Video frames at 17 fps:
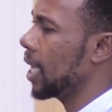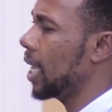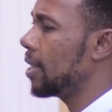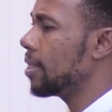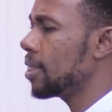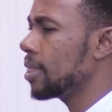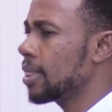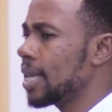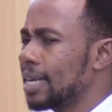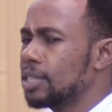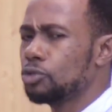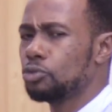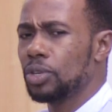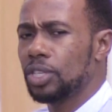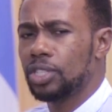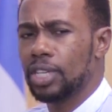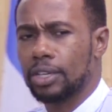in that
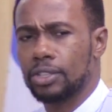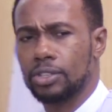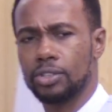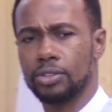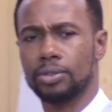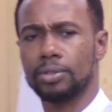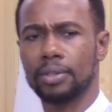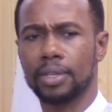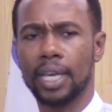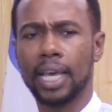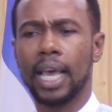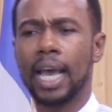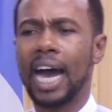rejection.